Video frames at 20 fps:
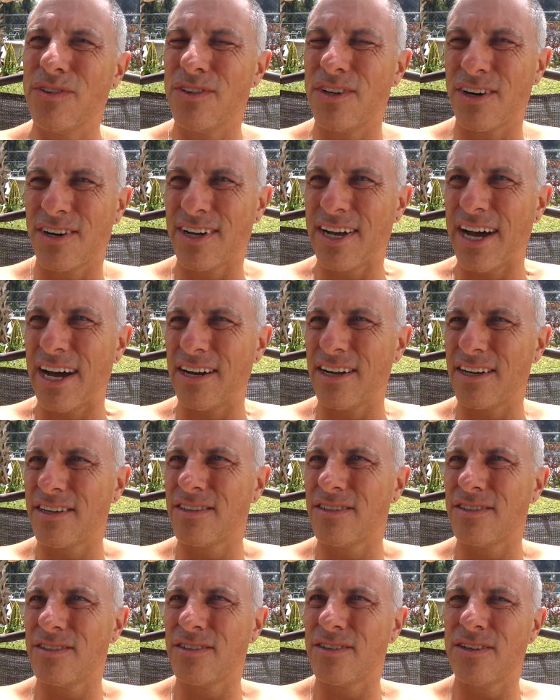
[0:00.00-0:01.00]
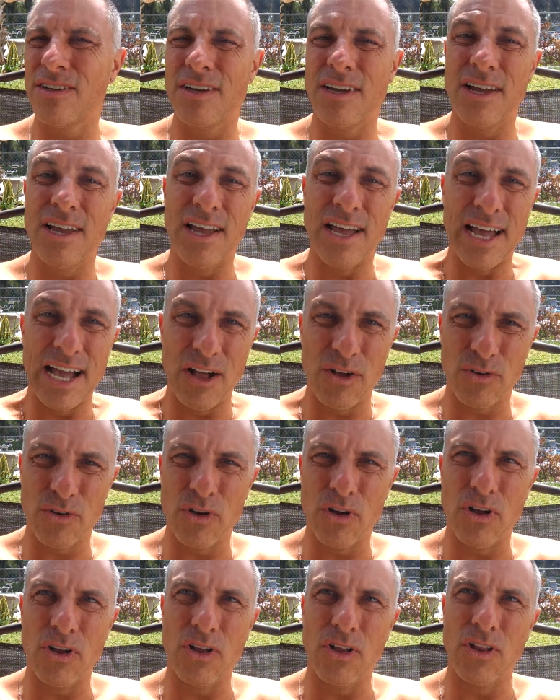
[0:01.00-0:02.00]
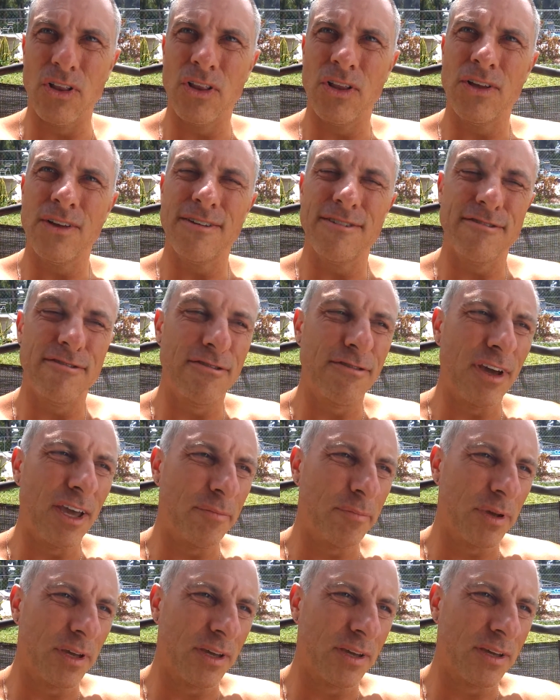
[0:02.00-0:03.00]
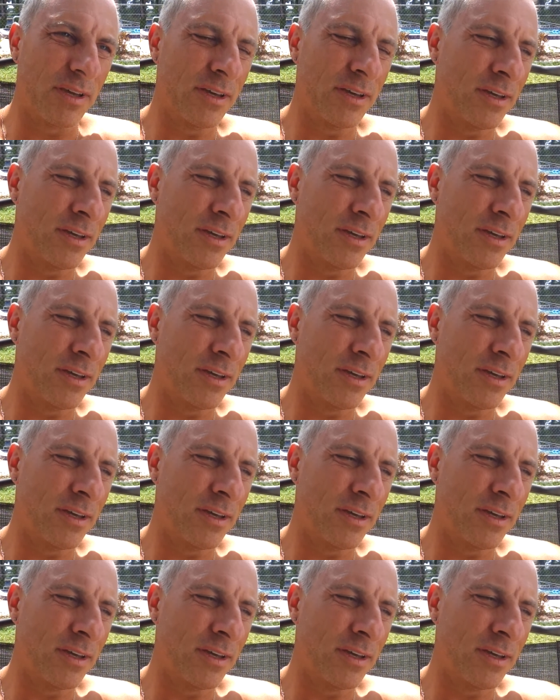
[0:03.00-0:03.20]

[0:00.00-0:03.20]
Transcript: narcotics, alcohol, vaping.